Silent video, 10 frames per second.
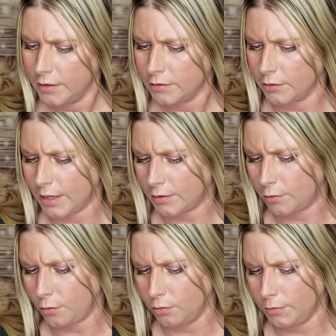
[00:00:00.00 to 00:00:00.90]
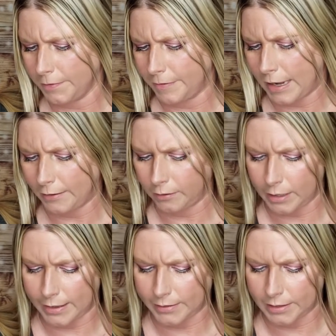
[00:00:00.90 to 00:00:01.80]
So yes, gold
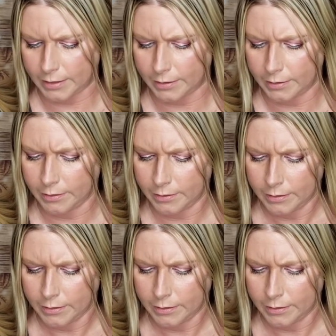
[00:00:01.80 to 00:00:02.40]
revitalizing.